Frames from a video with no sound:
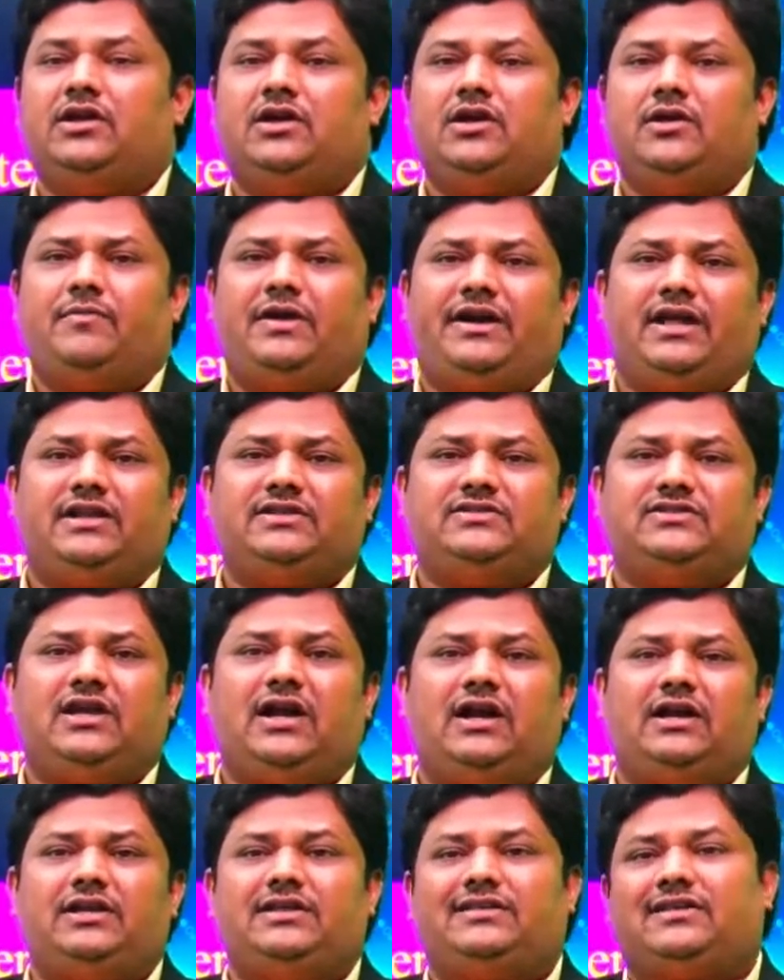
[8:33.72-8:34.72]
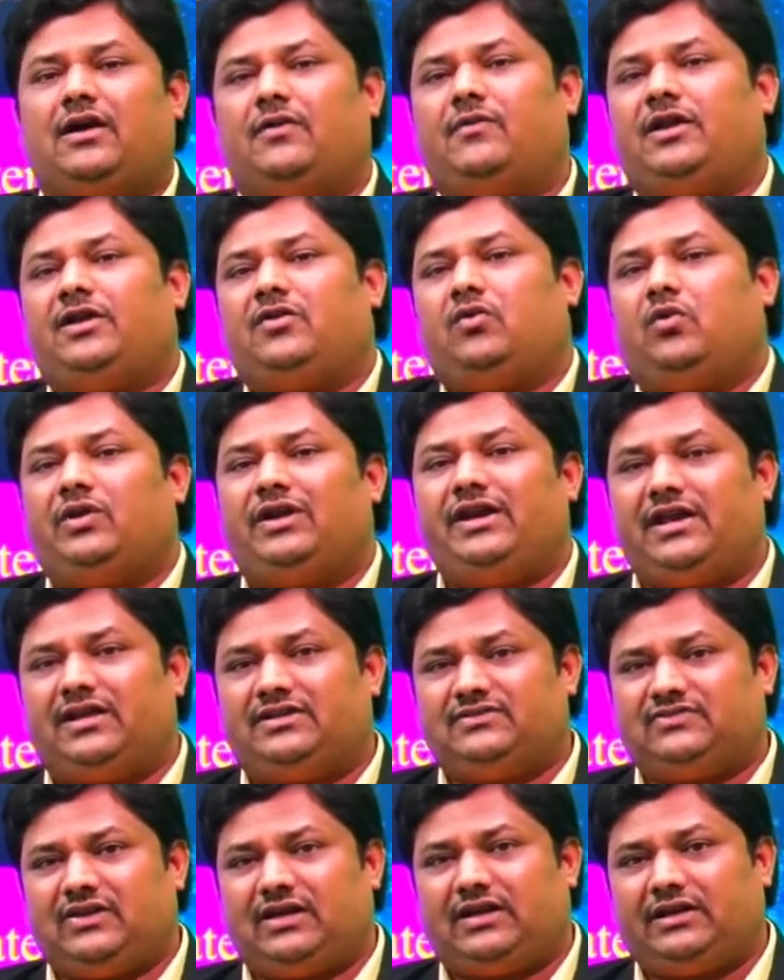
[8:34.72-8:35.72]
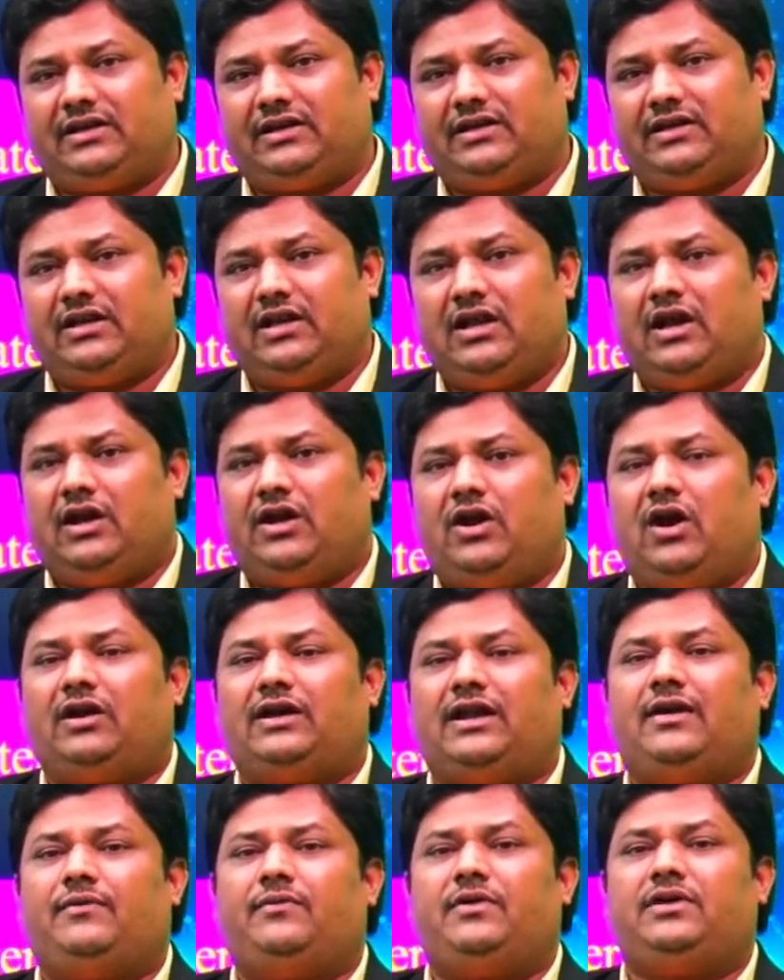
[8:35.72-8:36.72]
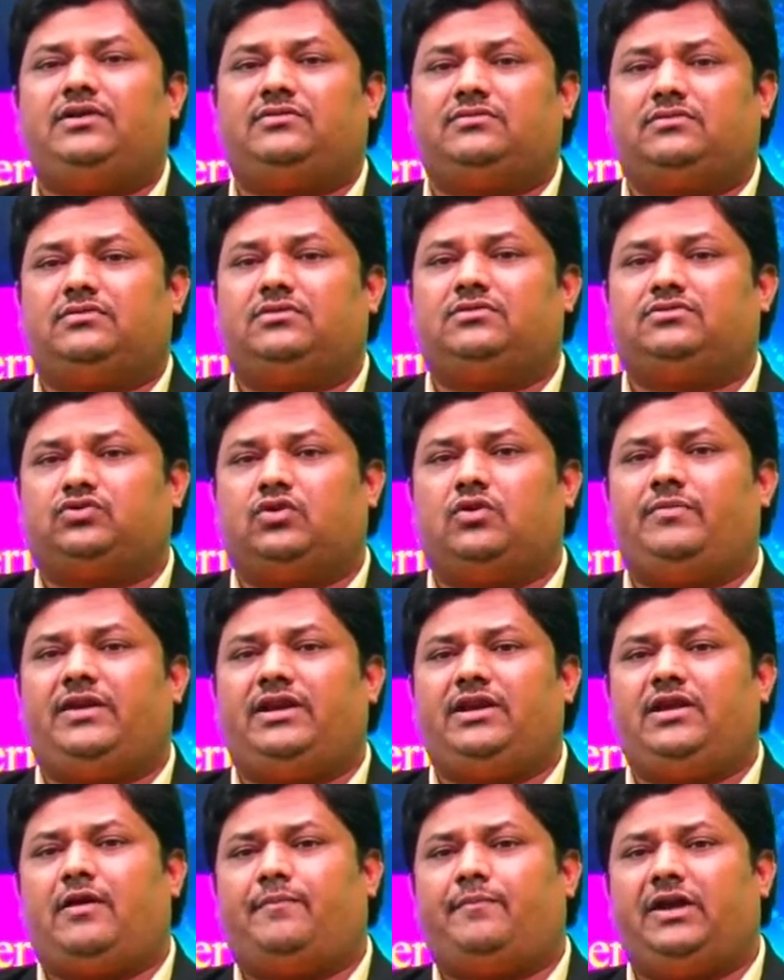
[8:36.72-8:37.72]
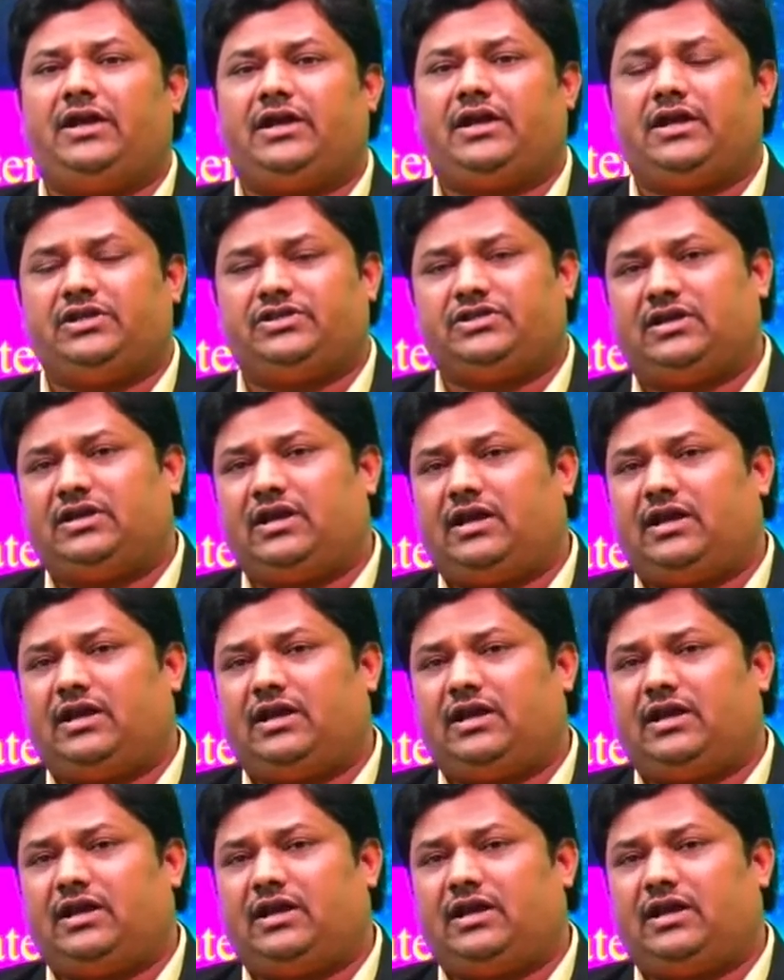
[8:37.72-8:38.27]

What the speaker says: But NCERT is covering only NCERT, not having so many application.